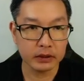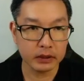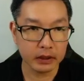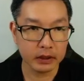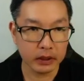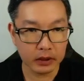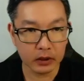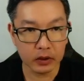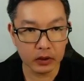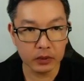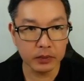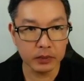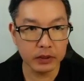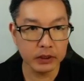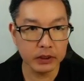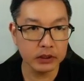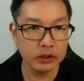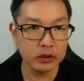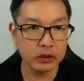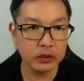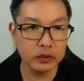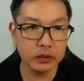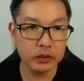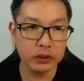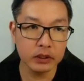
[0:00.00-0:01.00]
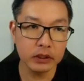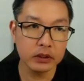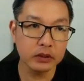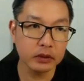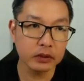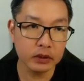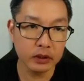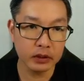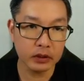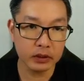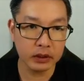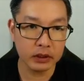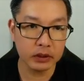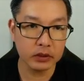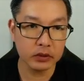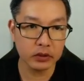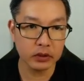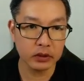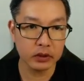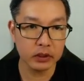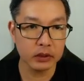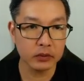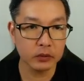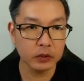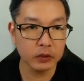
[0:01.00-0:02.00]
Okay, open a new window, log into
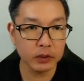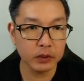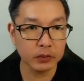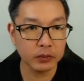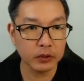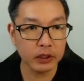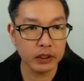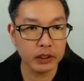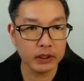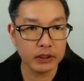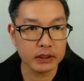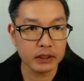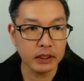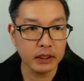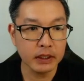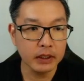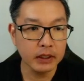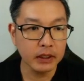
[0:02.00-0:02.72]
your WordPress,